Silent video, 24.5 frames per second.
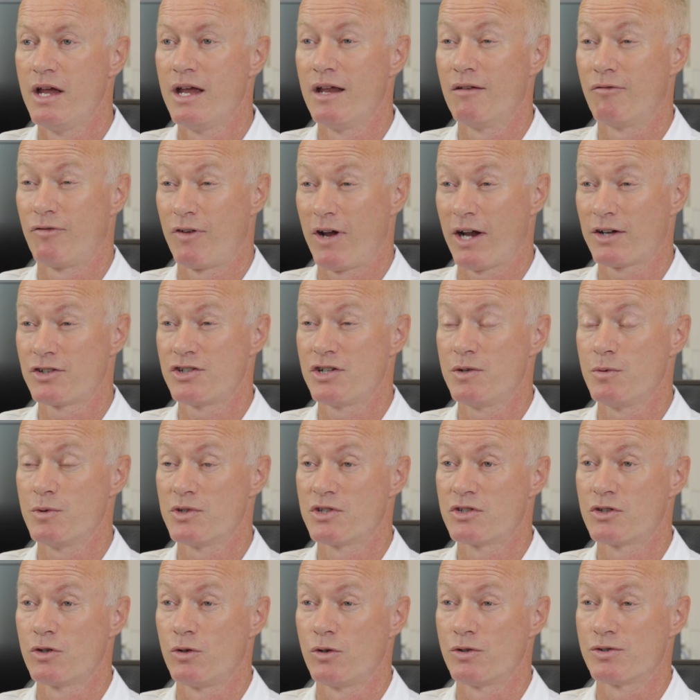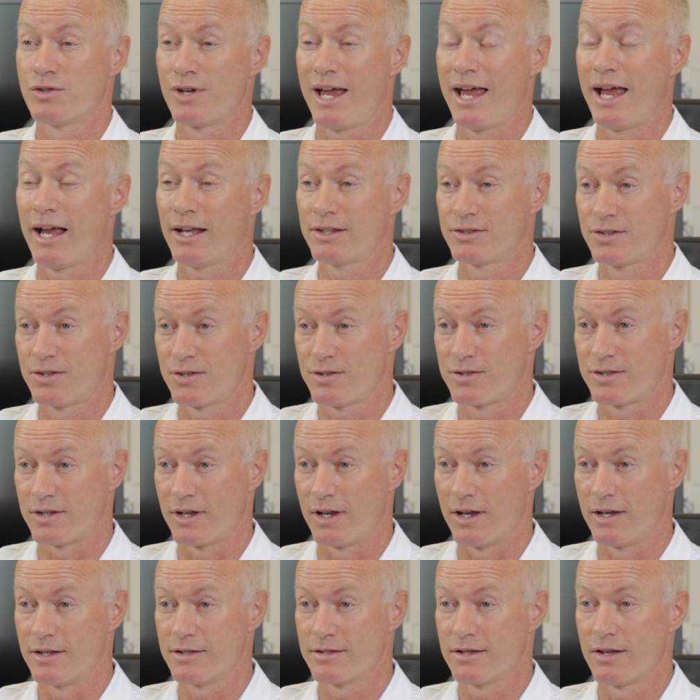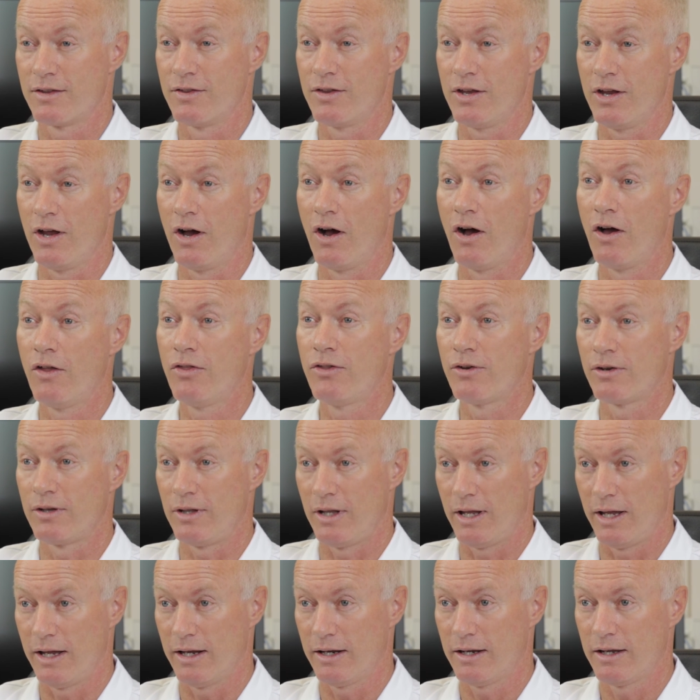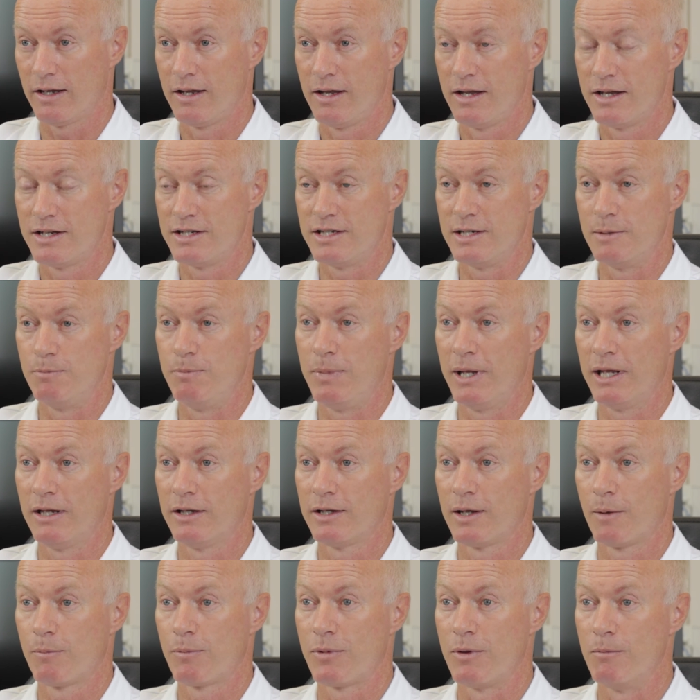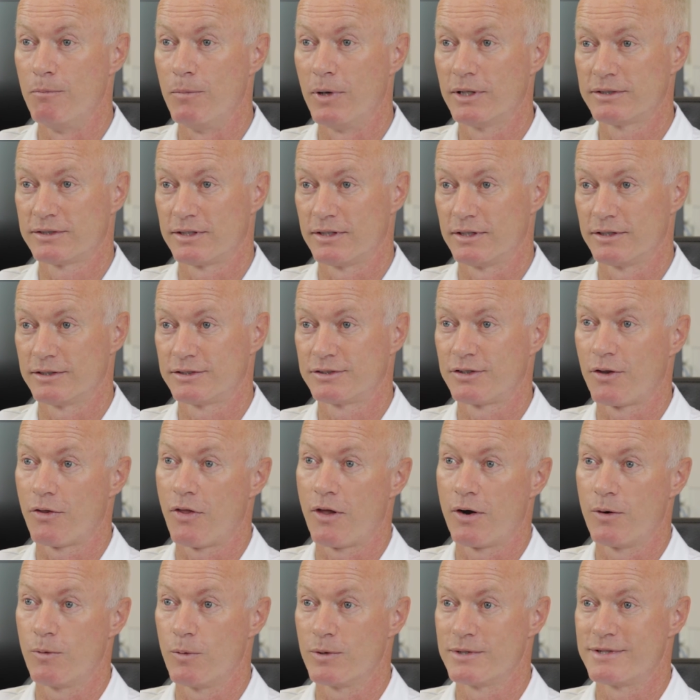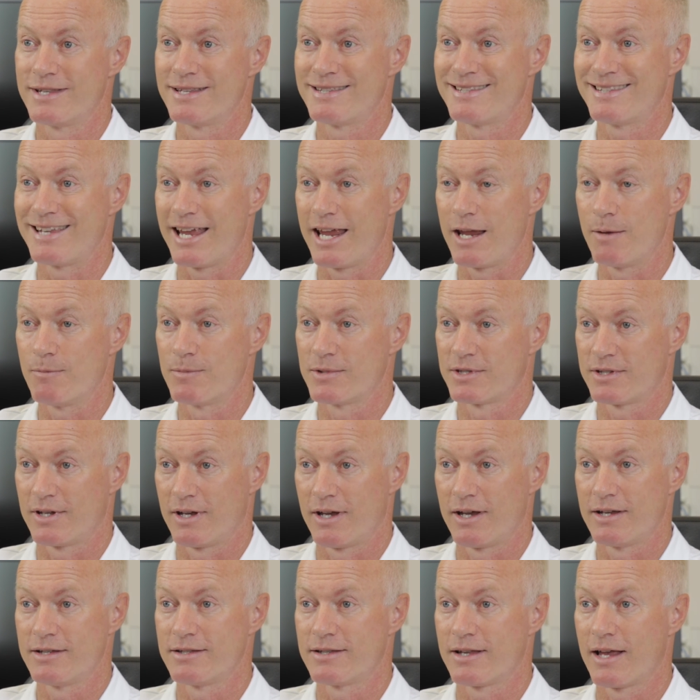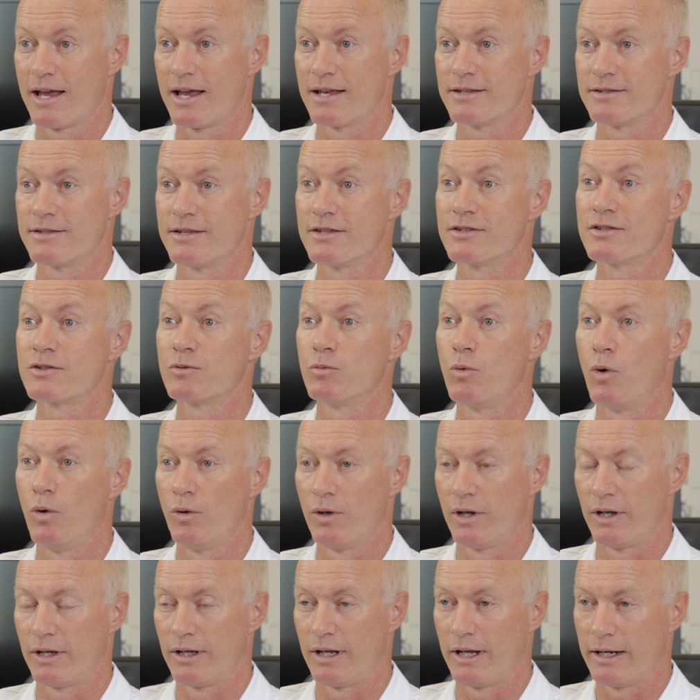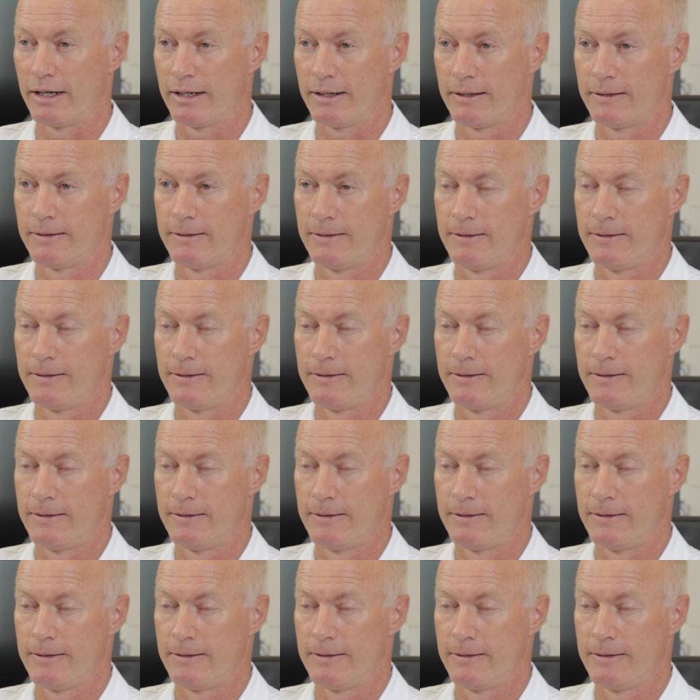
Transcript: In fact, she was told to exercise the other leg to build up the muscles so that it was the same size as the swollen leg.